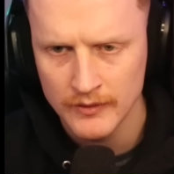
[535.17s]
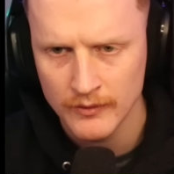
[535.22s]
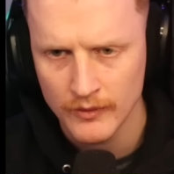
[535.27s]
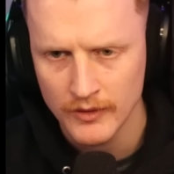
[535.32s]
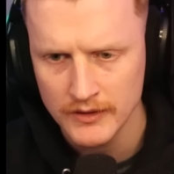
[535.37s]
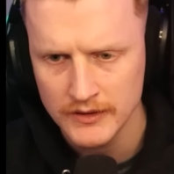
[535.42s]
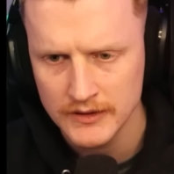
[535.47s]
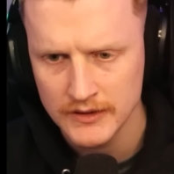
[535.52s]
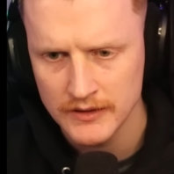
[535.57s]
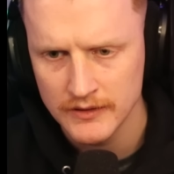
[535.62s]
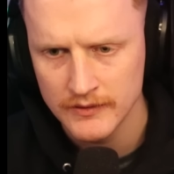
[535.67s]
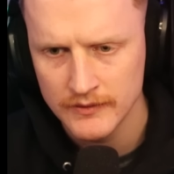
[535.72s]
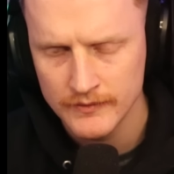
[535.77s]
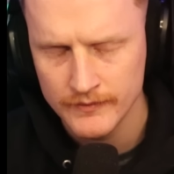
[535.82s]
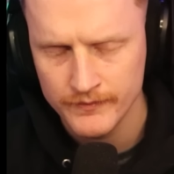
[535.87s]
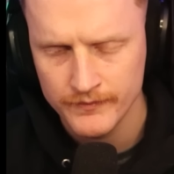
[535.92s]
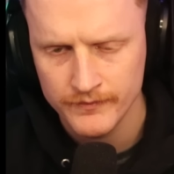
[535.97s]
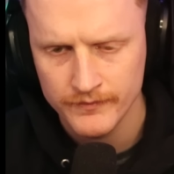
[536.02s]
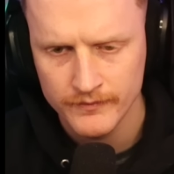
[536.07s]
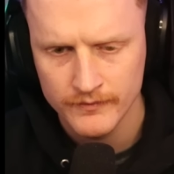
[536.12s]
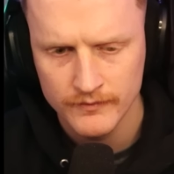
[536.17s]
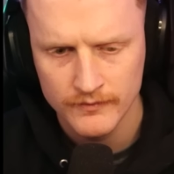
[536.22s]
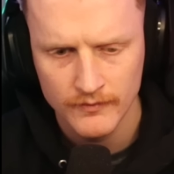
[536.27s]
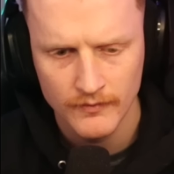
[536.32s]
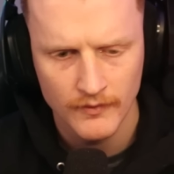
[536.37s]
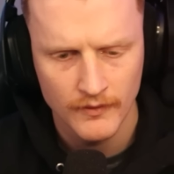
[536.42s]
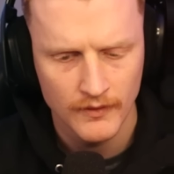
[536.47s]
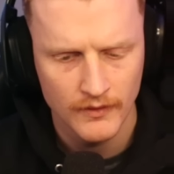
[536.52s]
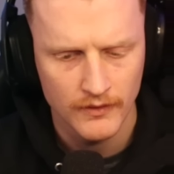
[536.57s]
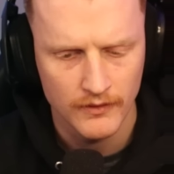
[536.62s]
What?
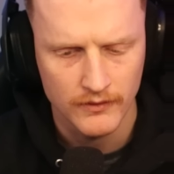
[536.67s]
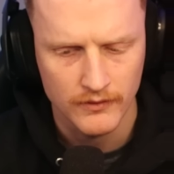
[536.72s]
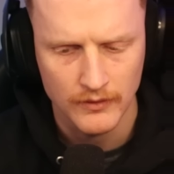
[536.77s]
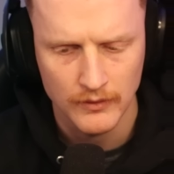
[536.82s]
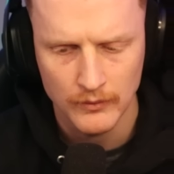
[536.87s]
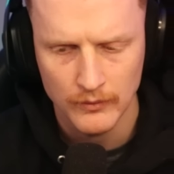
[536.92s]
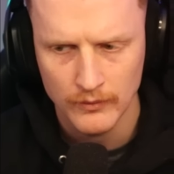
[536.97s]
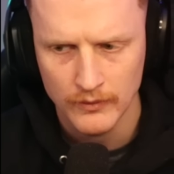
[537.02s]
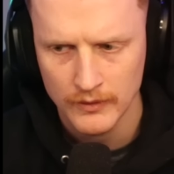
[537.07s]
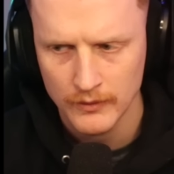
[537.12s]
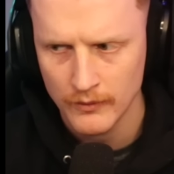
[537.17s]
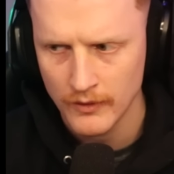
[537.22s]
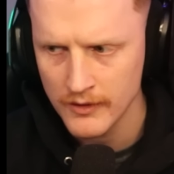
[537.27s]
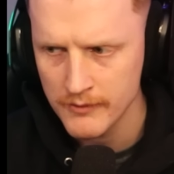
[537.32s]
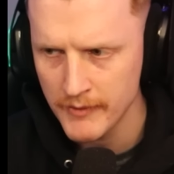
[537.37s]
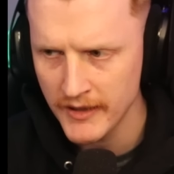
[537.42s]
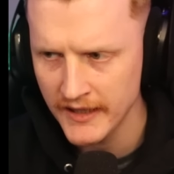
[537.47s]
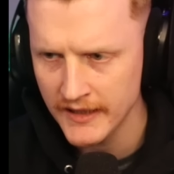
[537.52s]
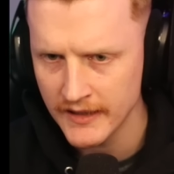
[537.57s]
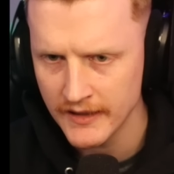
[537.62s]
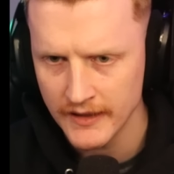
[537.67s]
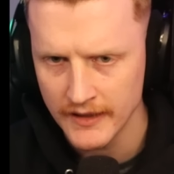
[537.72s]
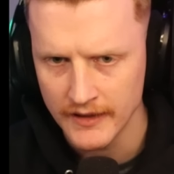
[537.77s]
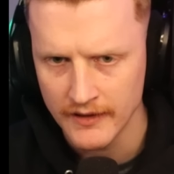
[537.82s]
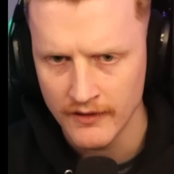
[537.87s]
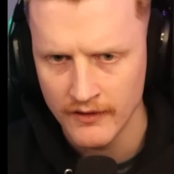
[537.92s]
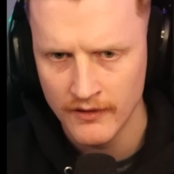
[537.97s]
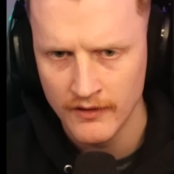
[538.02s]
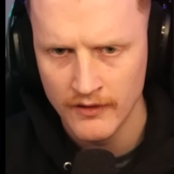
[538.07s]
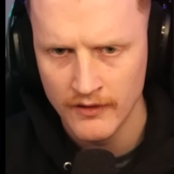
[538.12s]
Well, why make it then?